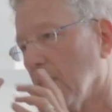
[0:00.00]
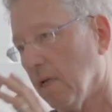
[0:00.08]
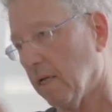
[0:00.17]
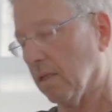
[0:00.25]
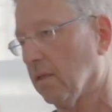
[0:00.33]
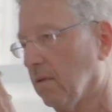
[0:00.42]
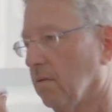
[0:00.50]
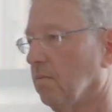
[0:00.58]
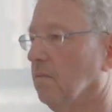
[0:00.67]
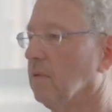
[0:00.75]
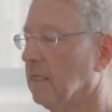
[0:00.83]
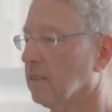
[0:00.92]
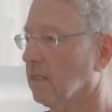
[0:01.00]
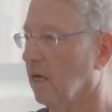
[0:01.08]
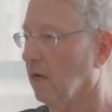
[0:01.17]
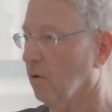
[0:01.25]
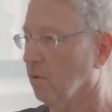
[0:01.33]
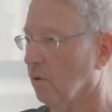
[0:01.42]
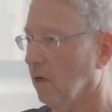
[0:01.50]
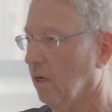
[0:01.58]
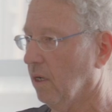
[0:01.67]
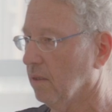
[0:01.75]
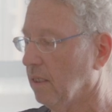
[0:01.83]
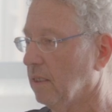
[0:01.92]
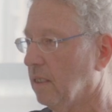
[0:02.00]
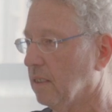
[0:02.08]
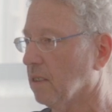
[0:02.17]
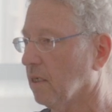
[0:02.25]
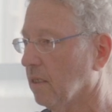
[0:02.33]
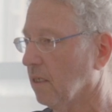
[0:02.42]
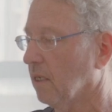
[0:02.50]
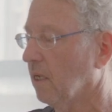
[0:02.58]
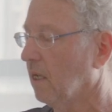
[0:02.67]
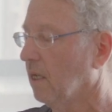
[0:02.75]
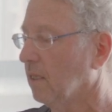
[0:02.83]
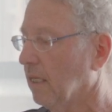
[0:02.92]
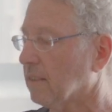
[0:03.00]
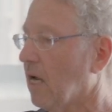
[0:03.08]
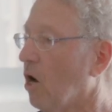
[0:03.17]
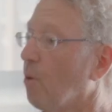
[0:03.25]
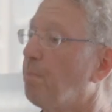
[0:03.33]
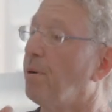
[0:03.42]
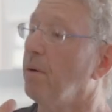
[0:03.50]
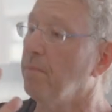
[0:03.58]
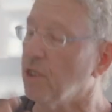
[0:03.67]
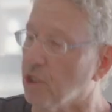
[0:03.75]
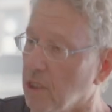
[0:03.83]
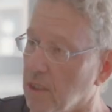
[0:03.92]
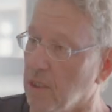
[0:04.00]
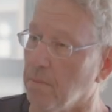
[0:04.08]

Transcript: And that's how uh, th these are the that's how permission